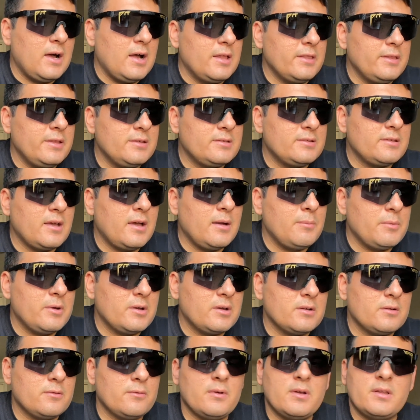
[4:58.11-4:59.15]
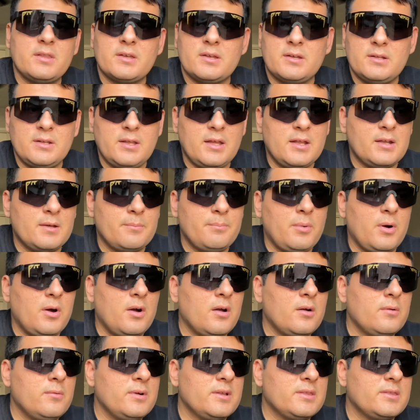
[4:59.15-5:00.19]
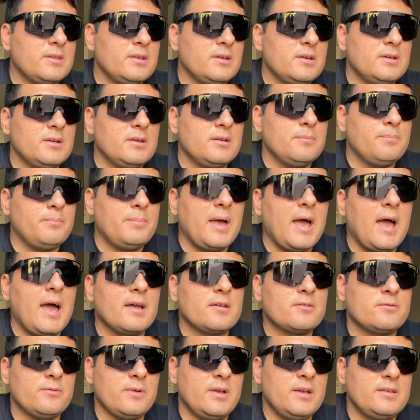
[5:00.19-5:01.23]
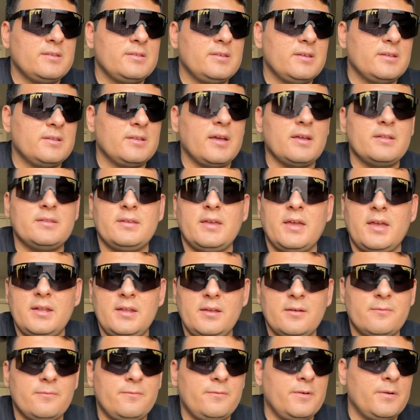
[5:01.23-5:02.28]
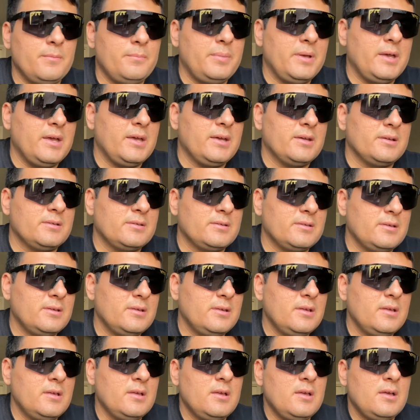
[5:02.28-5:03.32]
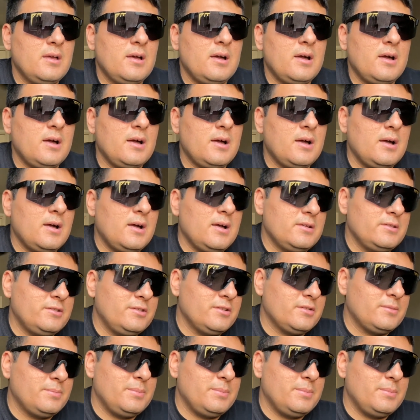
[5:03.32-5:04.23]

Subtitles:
This time we're going to run the kinetic bar with the PAX Racing titanium foot pegs. Just